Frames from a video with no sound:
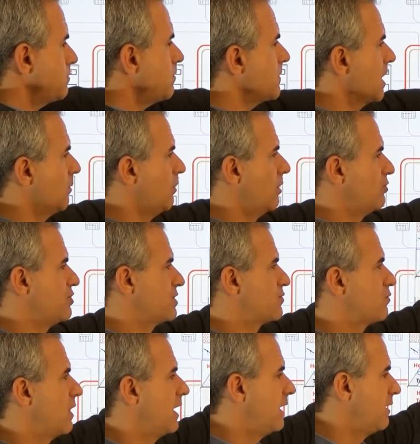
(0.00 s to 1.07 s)
and we were just
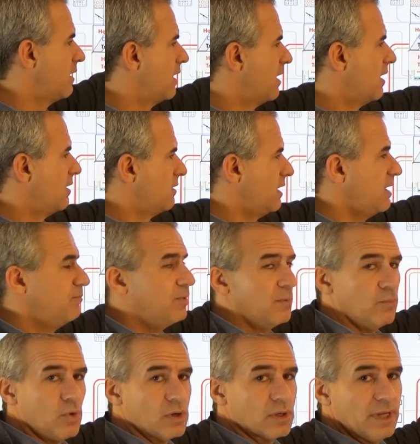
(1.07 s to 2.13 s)
running the heat
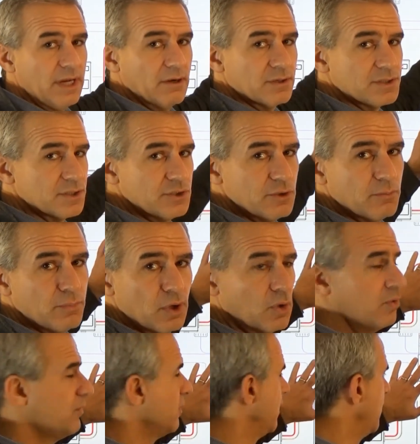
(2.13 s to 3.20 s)
pump water heater to do both